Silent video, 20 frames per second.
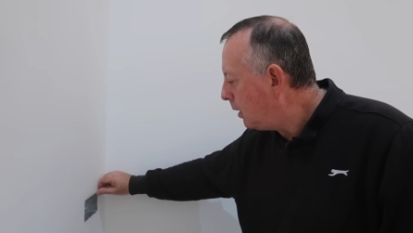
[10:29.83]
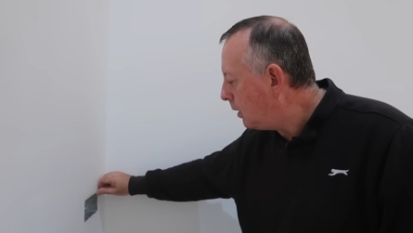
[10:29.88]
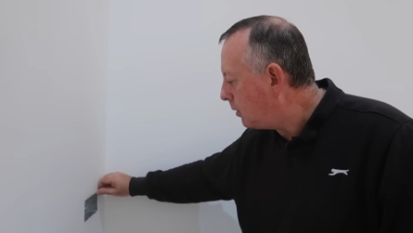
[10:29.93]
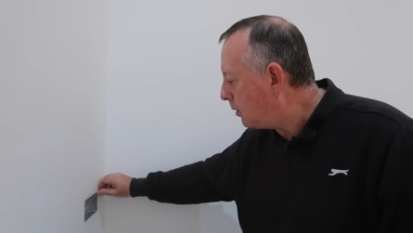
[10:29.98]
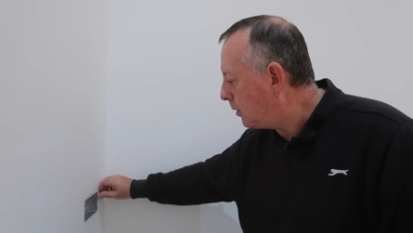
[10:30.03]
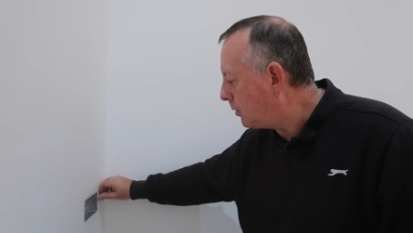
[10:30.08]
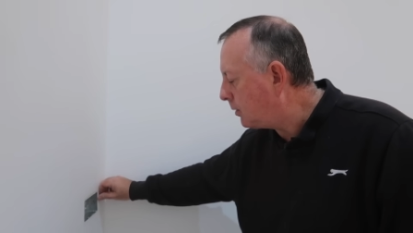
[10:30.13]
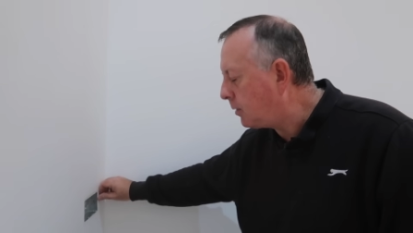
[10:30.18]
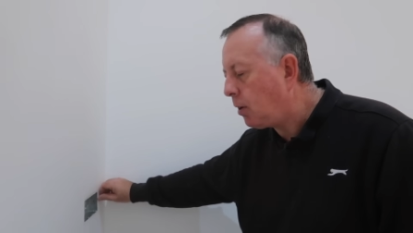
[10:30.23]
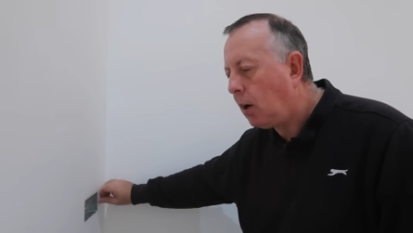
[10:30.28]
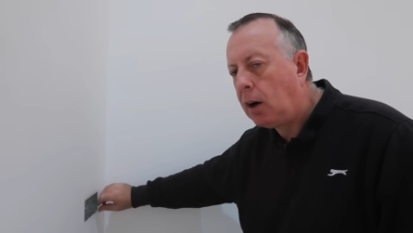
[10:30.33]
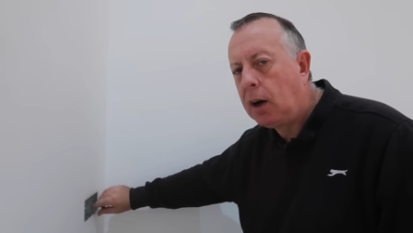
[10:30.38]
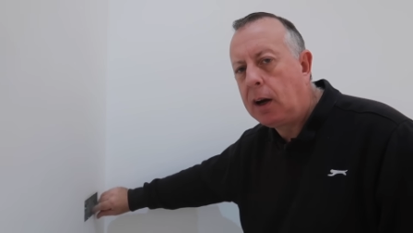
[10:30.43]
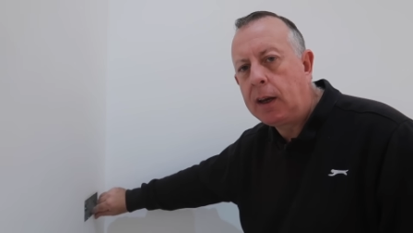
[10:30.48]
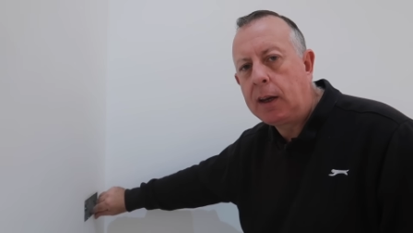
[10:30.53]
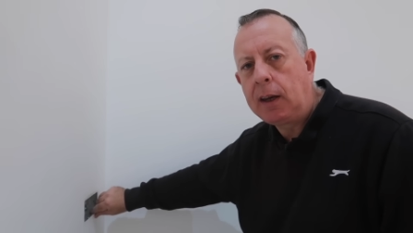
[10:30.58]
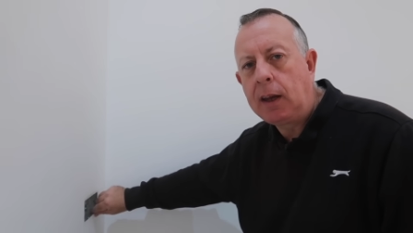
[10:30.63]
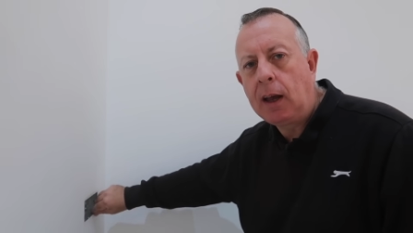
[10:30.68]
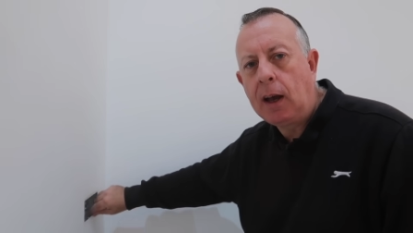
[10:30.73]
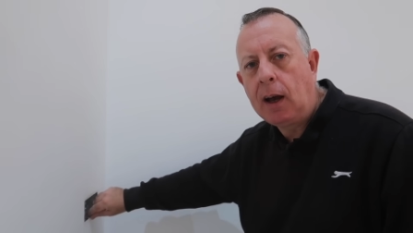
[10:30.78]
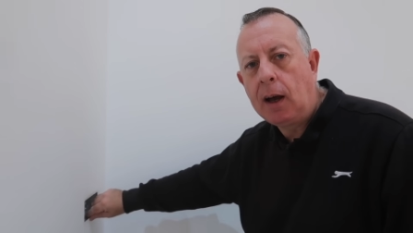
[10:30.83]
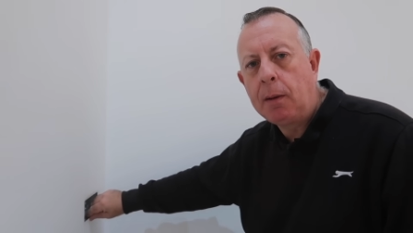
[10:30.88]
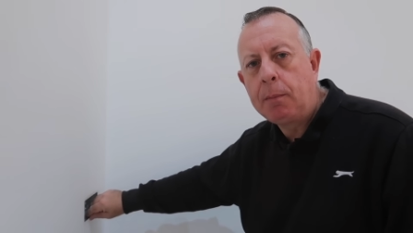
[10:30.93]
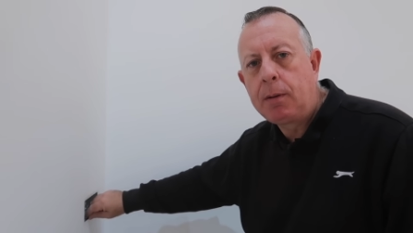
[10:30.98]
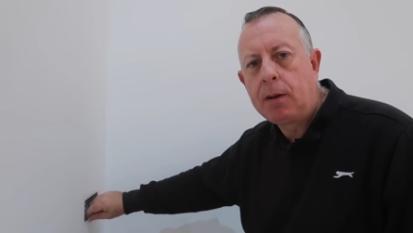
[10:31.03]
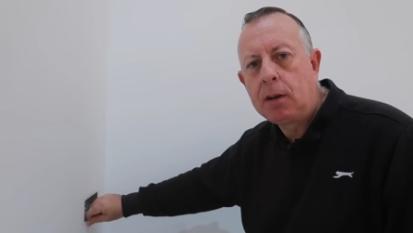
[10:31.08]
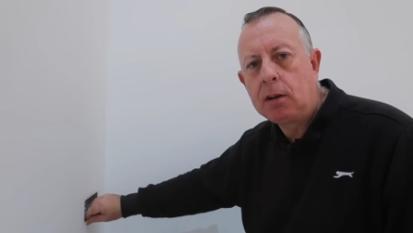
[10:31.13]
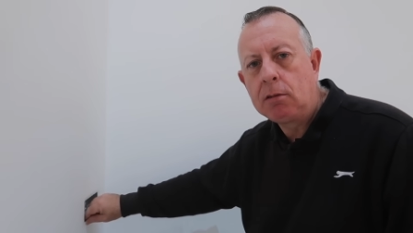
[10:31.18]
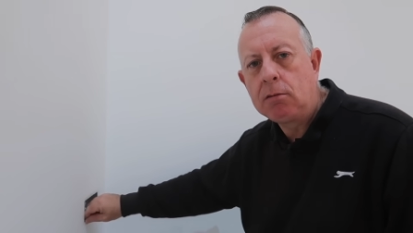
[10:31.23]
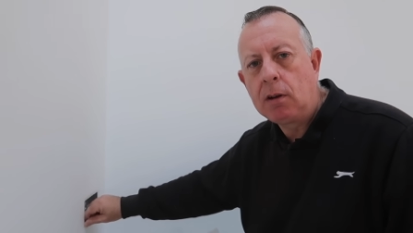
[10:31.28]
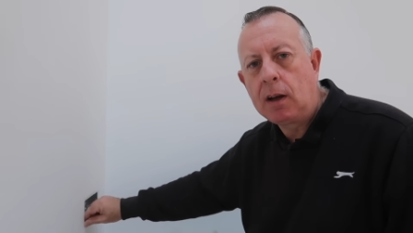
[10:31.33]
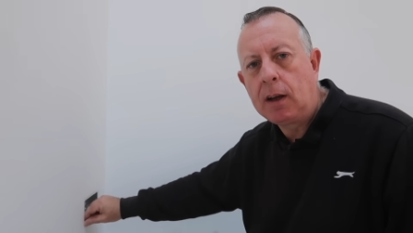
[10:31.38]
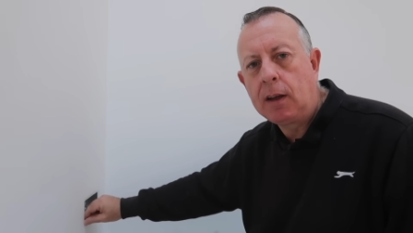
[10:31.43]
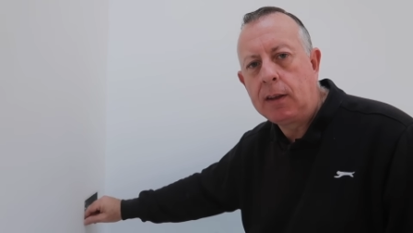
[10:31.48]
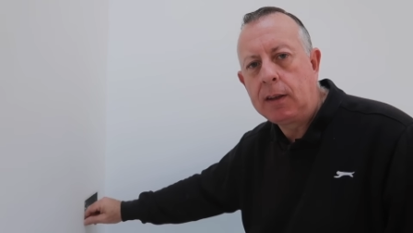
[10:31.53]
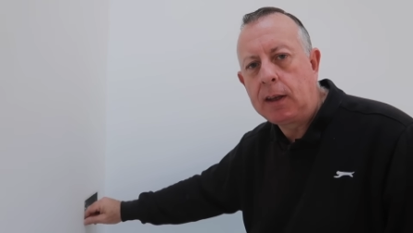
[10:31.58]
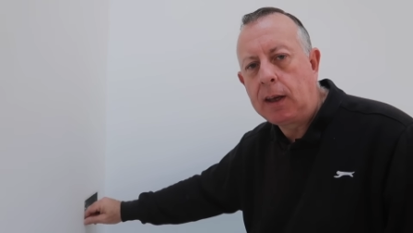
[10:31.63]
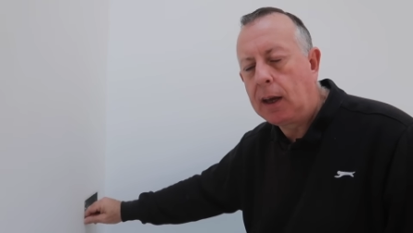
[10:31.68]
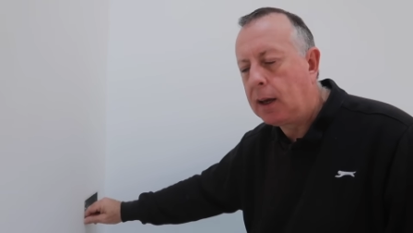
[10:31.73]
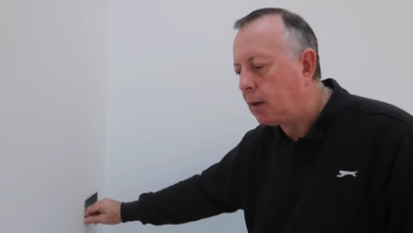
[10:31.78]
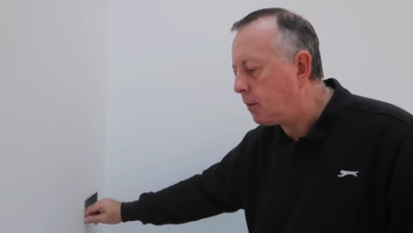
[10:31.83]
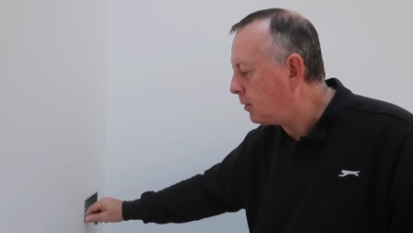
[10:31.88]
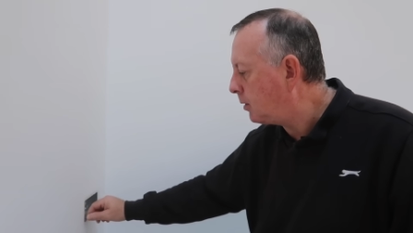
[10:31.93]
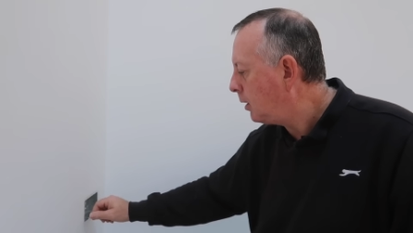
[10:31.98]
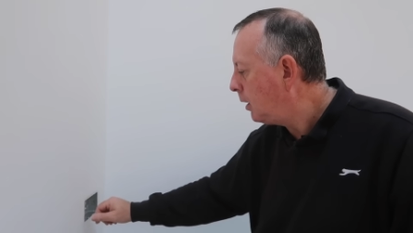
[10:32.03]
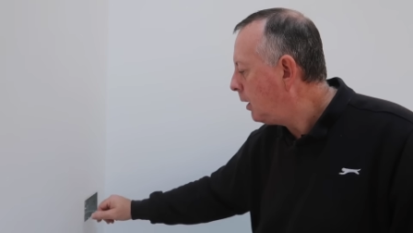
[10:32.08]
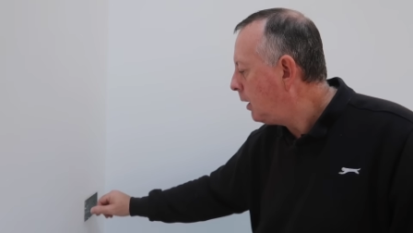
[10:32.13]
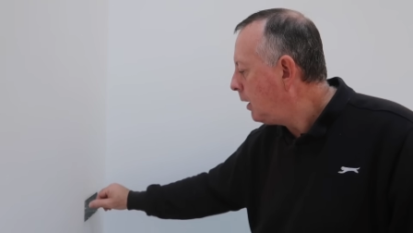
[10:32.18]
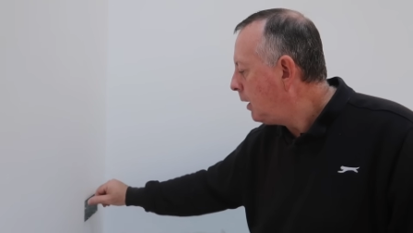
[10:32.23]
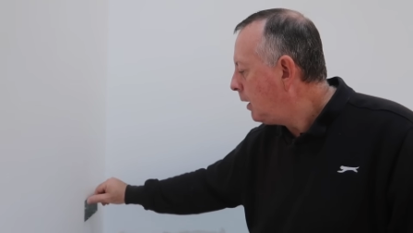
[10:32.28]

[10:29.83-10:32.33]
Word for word: and just tidy it up around the edge.